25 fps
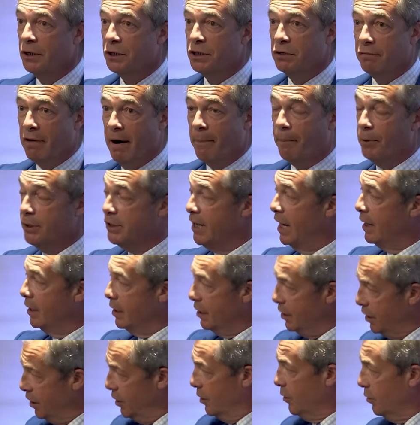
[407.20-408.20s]
to represent
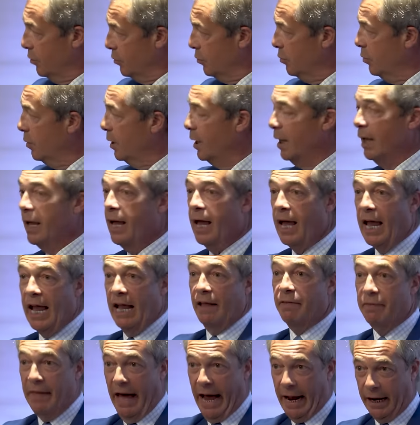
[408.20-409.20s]
you
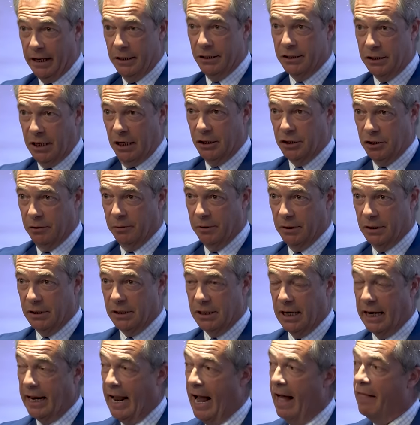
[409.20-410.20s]
in that
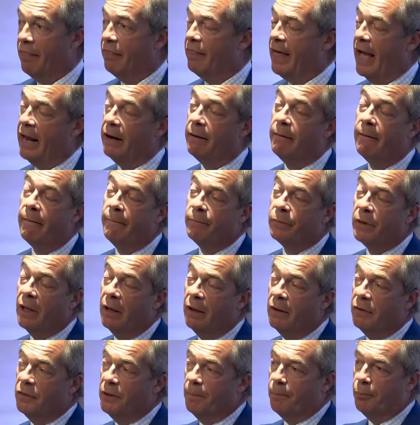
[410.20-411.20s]
constituency. And then
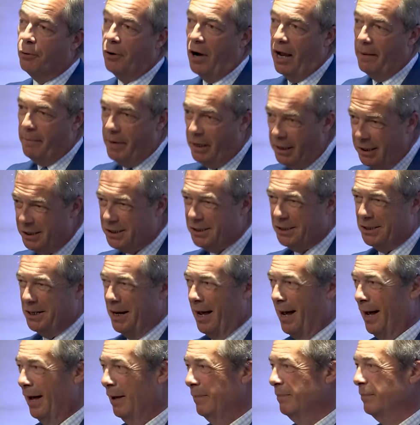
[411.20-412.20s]
the Prime
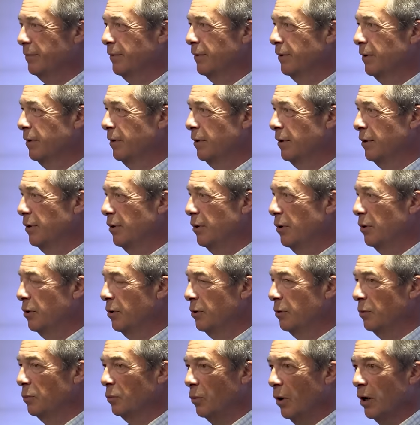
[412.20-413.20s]
Minister
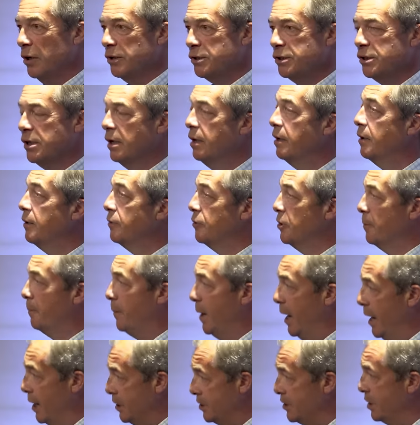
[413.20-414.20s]
was the
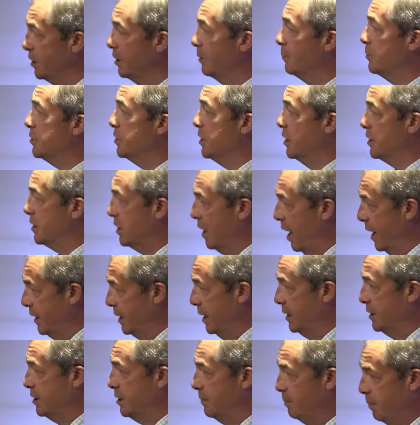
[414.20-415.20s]
person that was
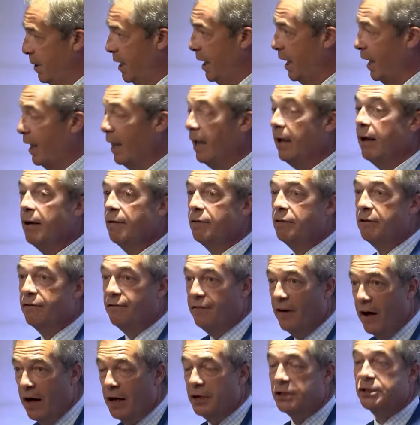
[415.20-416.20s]
decided to be the
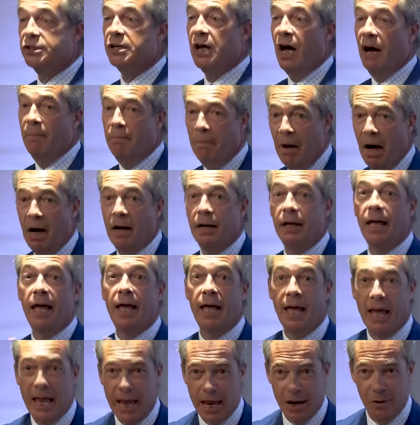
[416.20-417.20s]
first among
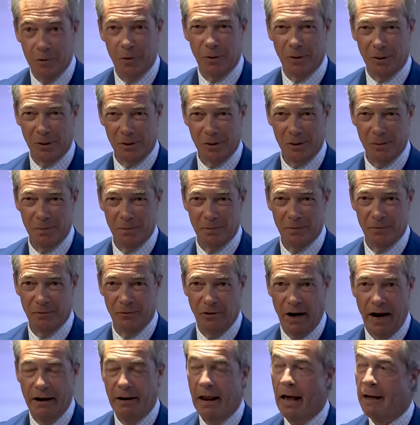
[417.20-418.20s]
equals,
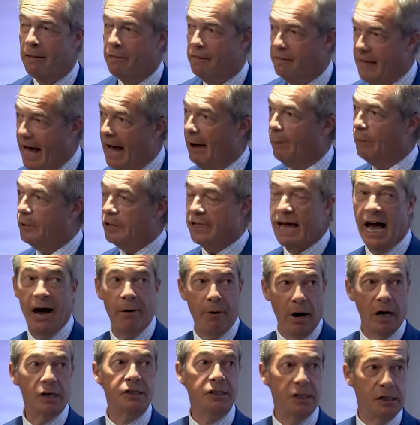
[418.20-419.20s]
right? That was
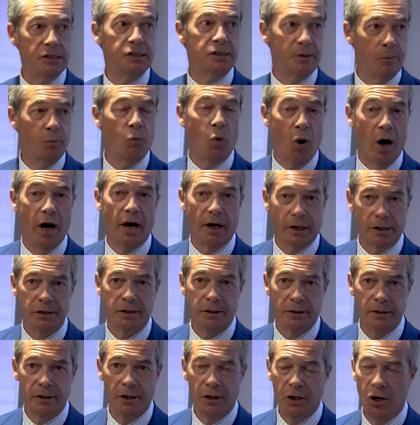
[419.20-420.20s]
how our system worked.
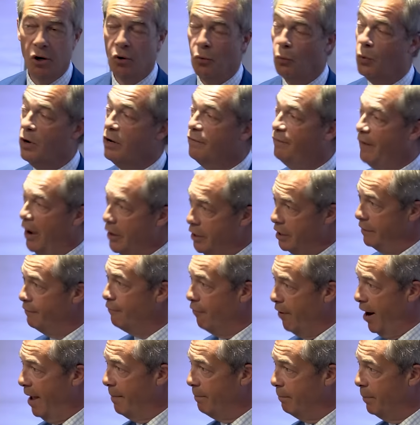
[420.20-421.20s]
We voted
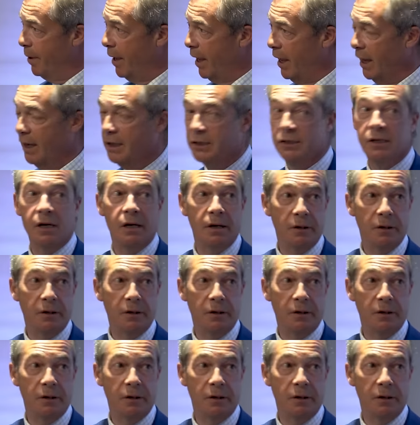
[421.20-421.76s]
for MPs,